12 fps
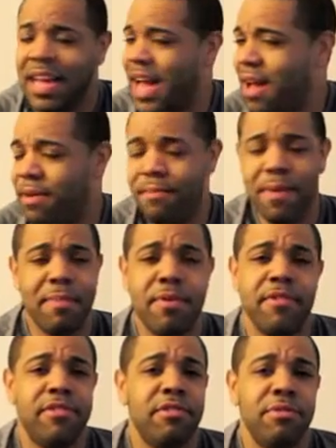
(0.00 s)
I, my
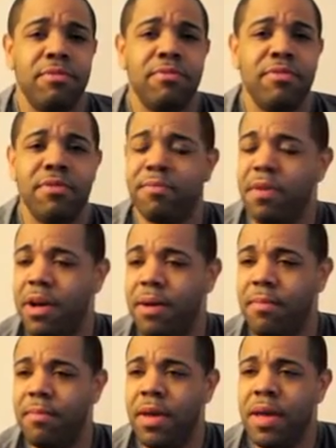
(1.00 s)
personal
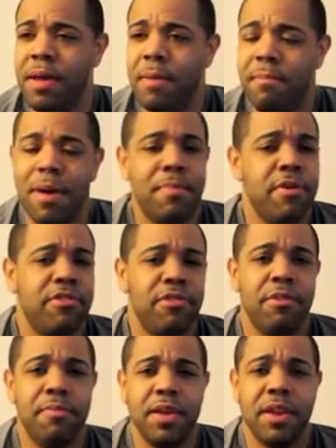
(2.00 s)
um, my
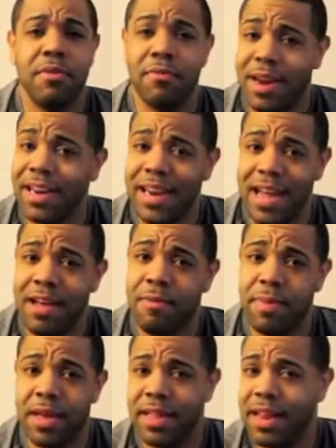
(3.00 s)
personal opinion right
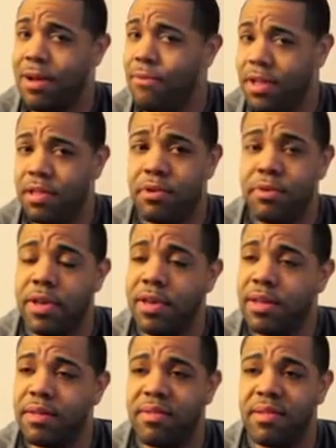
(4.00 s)
now being that I went through it
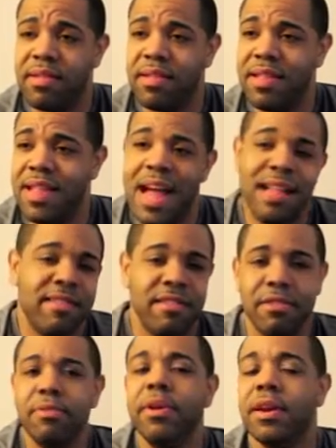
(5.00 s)
is not to
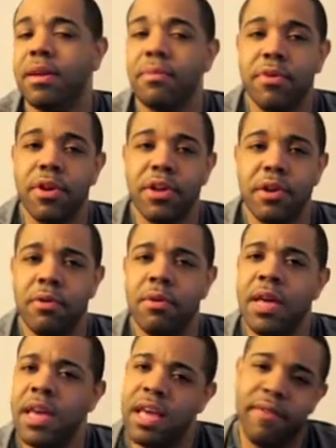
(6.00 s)
do it anymore. You know,
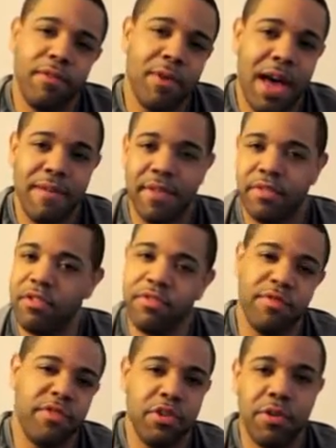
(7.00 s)
if you have
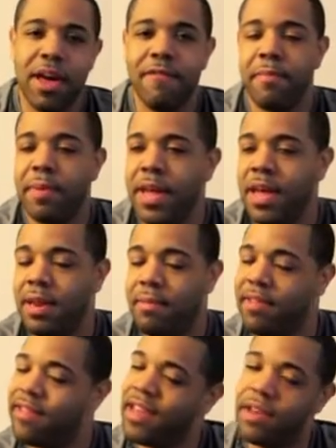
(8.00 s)
if you don't have a plan, I'm
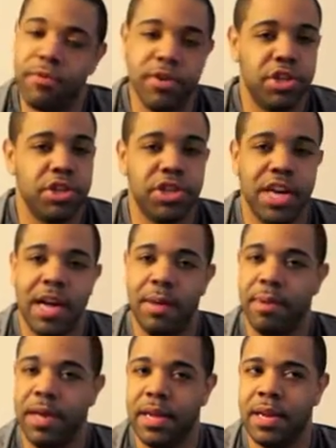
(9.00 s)
not saying quit your
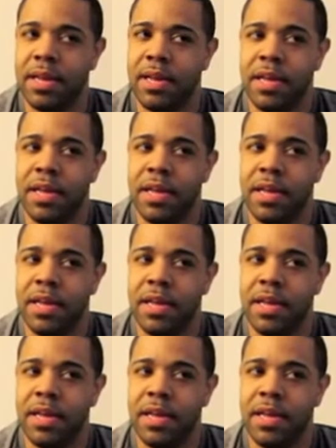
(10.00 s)
job and